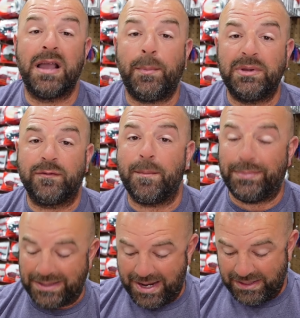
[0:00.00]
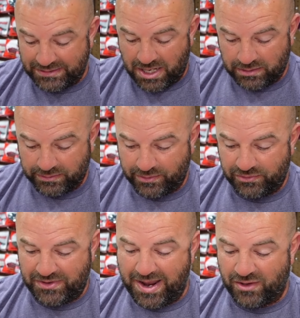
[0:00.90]
a couple different blade
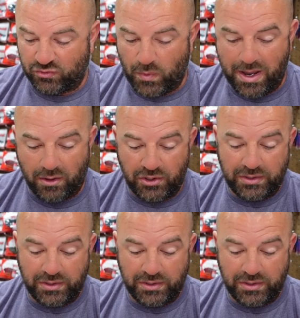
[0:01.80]
colors as well.